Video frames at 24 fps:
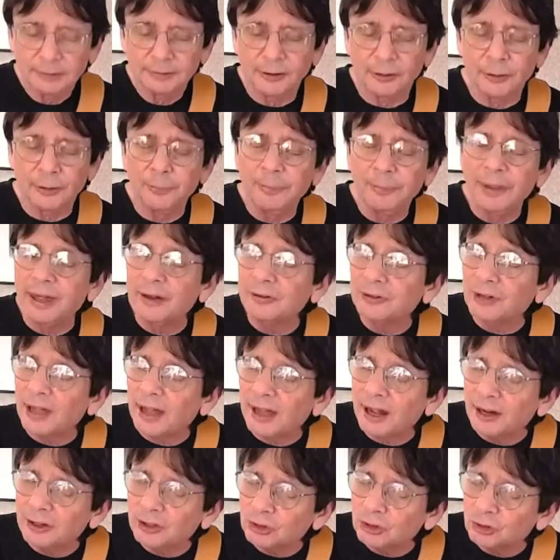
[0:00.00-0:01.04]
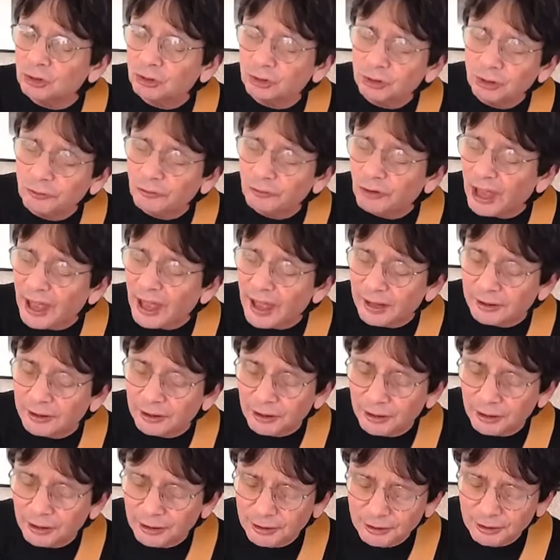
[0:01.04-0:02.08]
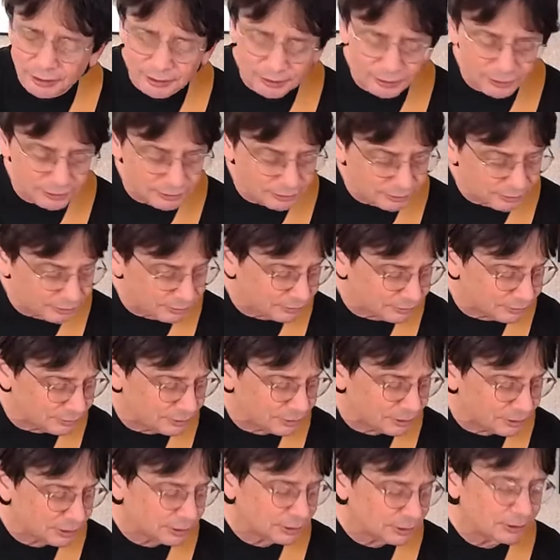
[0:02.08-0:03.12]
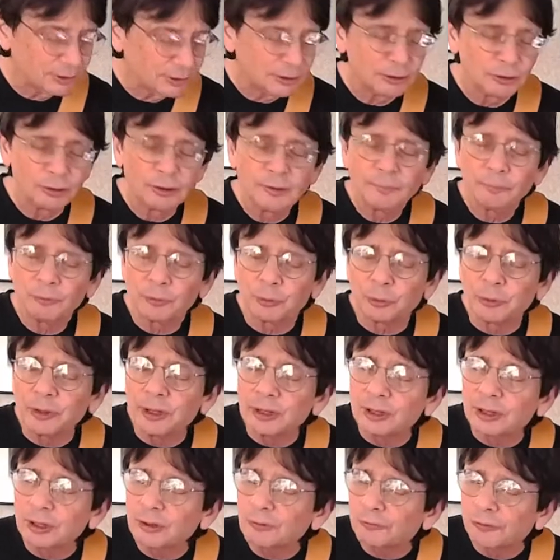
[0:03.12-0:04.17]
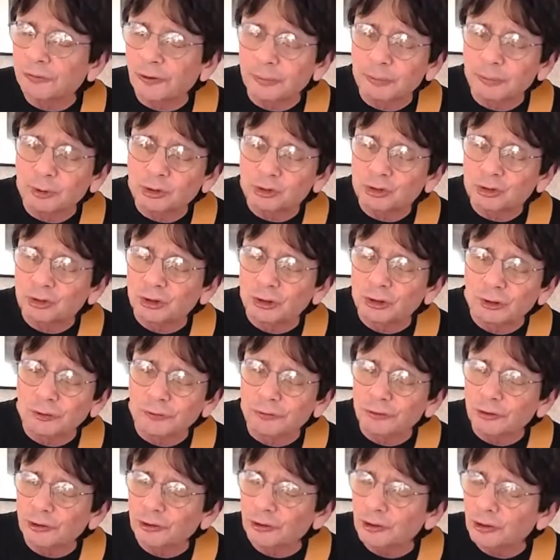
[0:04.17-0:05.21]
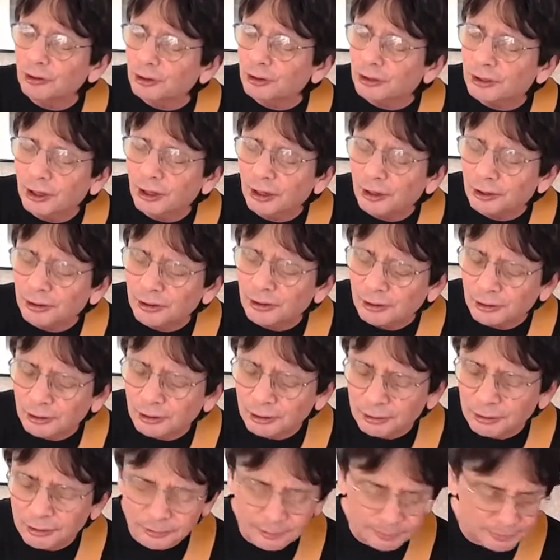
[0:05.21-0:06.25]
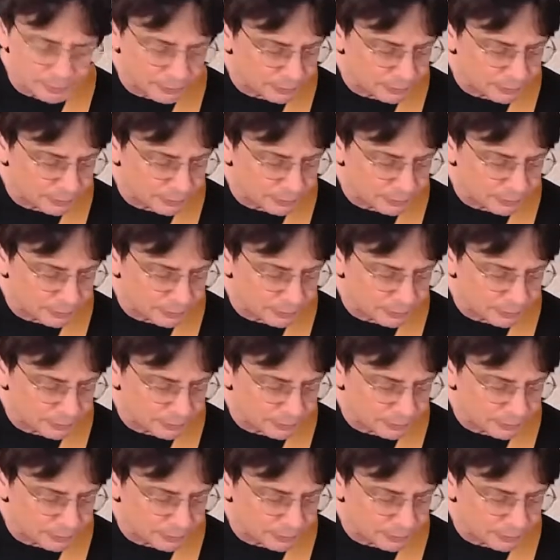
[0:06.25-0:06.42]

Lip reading: Now the man down in Savannah, drinking from a silver cup.